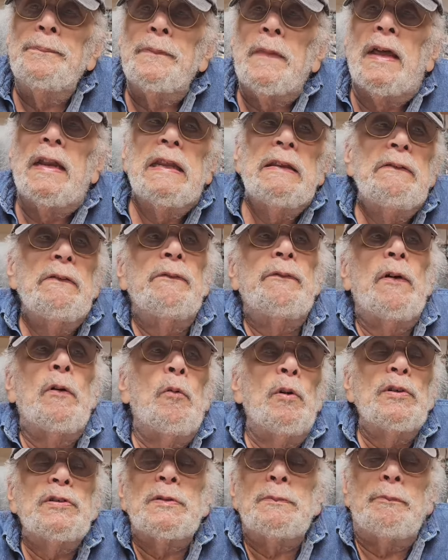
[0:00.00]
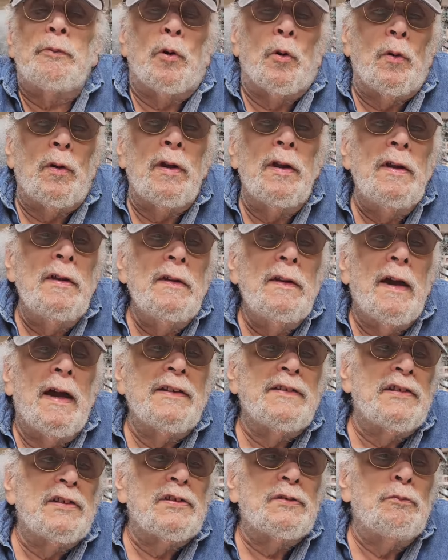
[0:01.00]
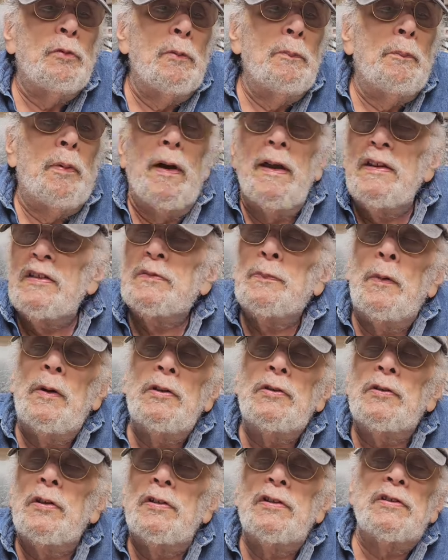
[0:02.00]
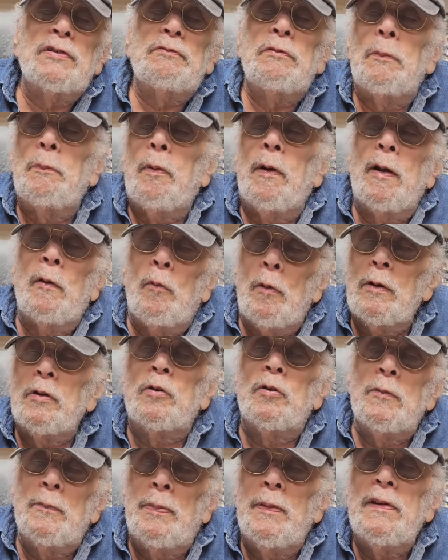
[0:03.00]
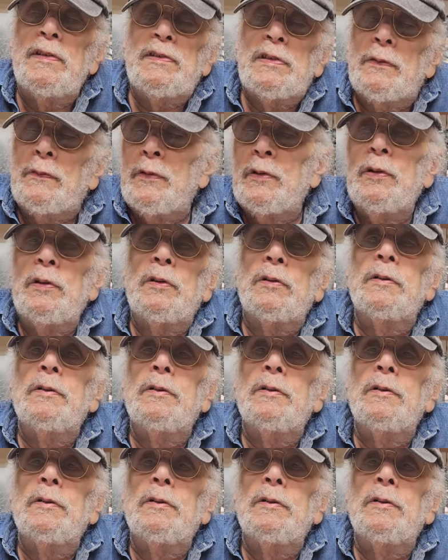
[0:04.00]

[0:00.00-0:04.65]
And even if I wasn't broke, I just wouldn't buy as much. I just would buy one good piece every year.